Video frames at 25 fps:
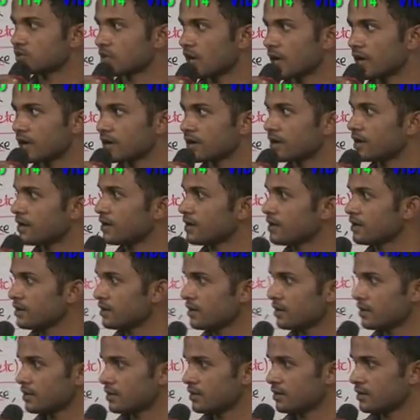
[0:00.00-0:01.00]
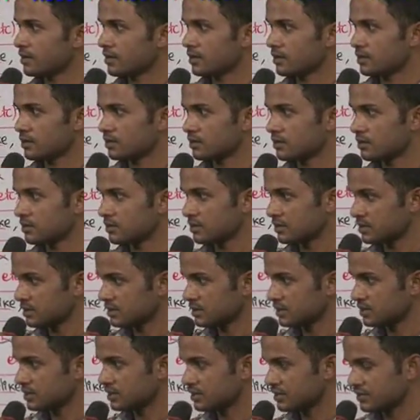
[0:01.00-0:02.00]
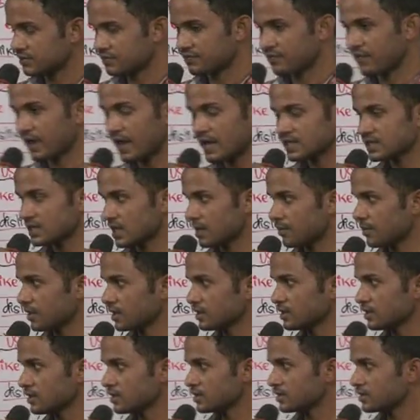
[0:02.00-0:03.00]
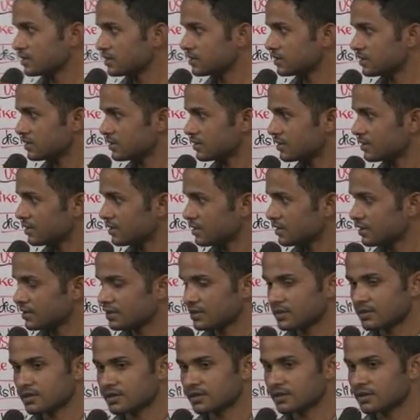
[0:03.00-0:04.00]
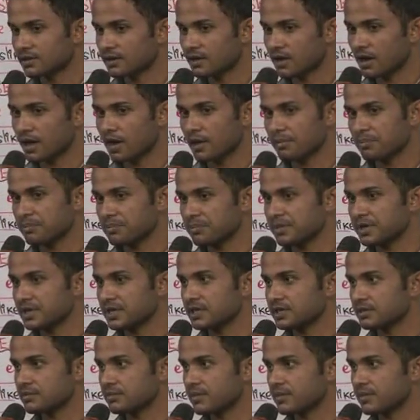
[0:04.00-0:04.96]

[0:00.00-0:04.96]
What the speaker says: Jharkhand. Faiz Ahmad. I am B.E.